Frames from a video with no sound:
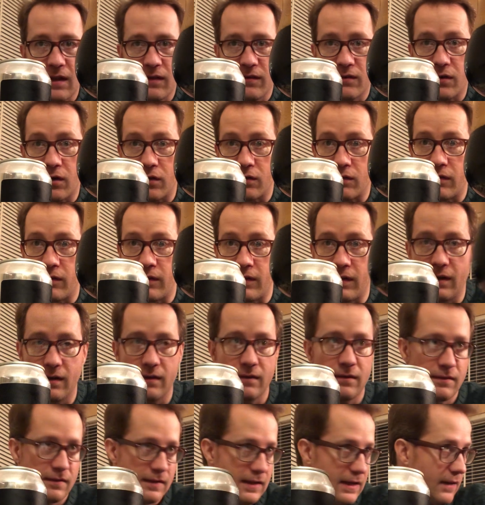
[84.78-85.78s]
dark than that.
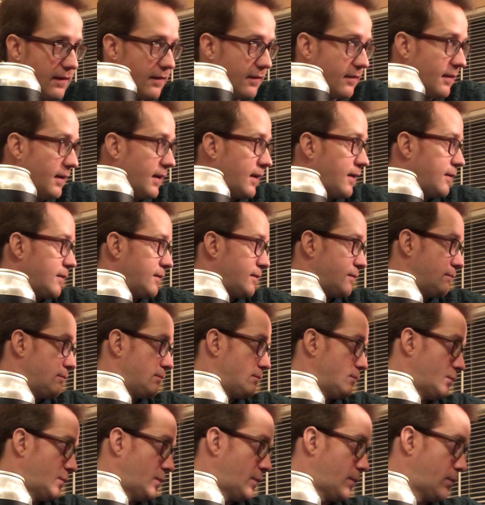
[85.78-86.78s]
That is like,
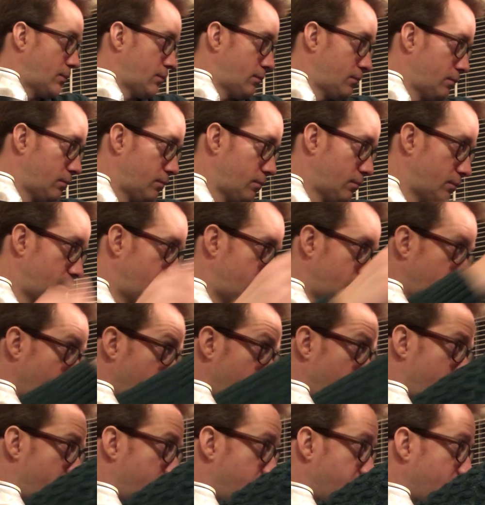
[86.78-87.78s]

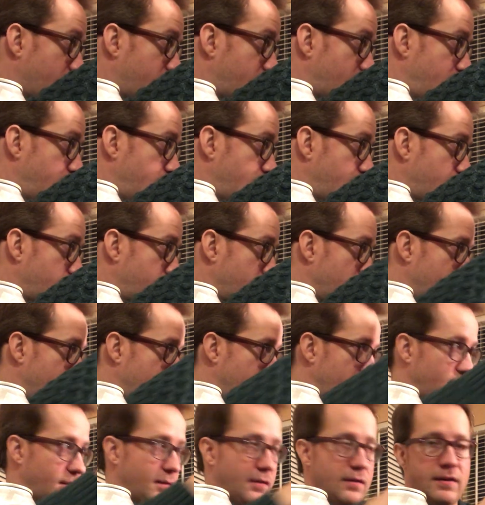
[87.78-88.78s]
you can't see through
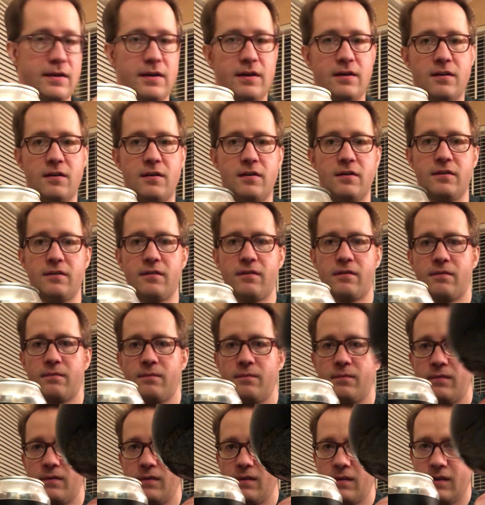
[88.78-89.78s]
that with a light at all.
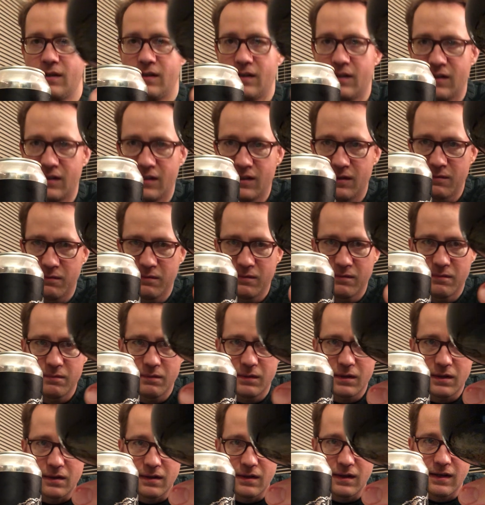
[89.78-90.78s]
And
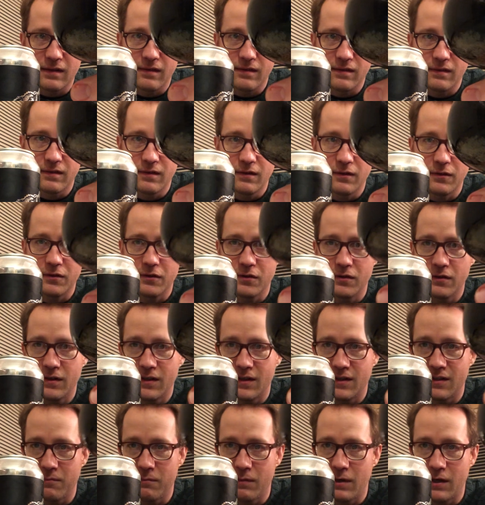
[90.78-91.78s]
my glass, a little dirty
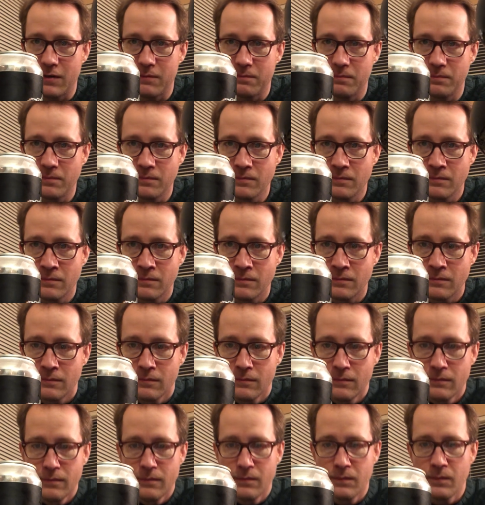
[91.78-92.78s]
on the bottom.
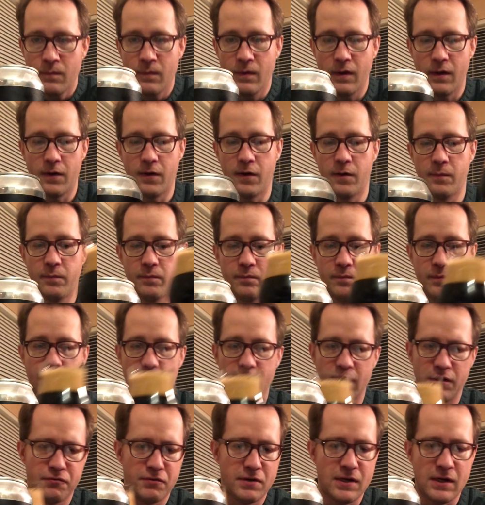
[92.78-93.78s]
And
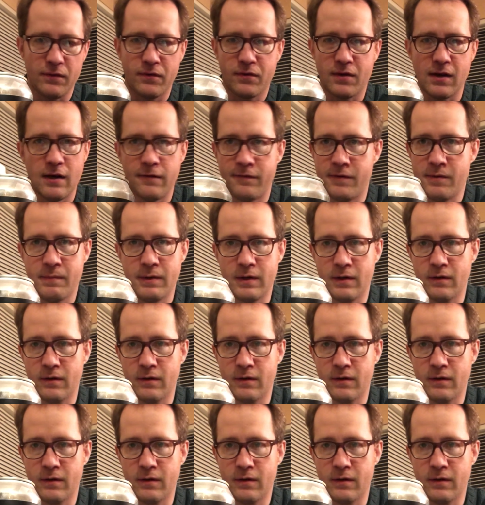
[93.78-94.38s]
Treehouse coffee